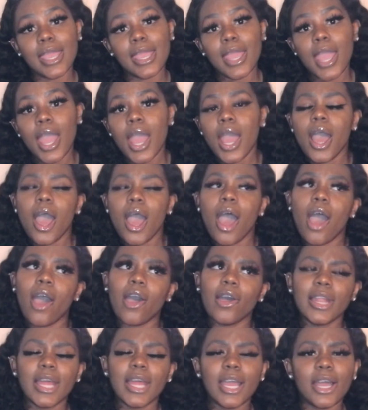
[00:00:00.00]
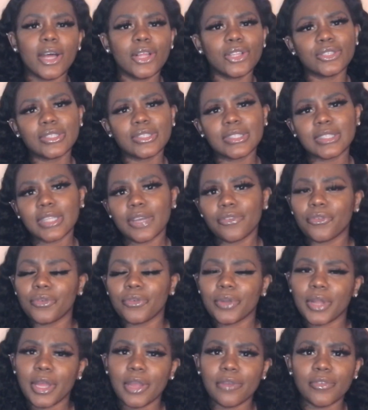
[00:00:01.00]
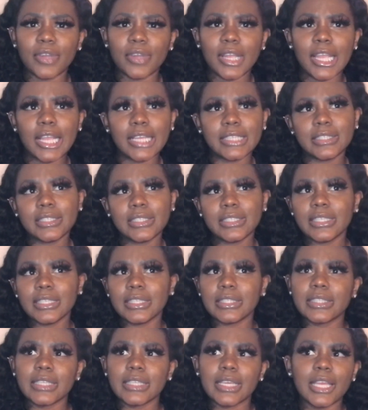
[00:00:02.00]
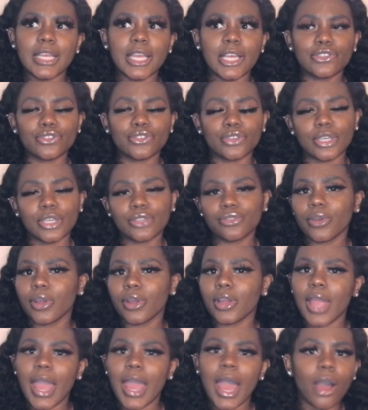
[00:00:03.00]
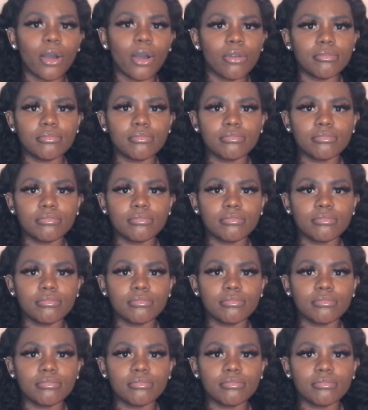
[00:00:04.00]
and all that other stuff, whatever, and she needs to get transferred out.